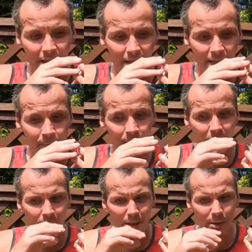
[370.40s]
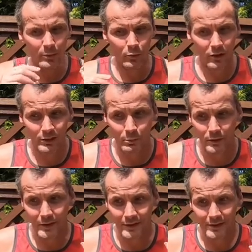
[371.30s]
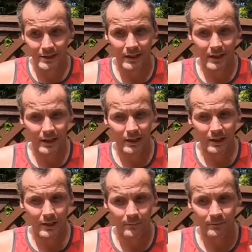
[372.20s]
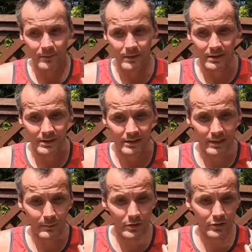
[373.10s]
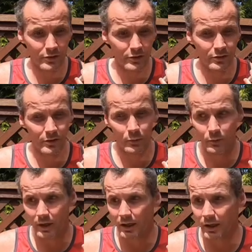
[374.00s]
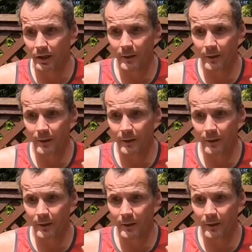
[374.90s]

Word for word: how do blind people watch movies? Uh, same as you do. Um,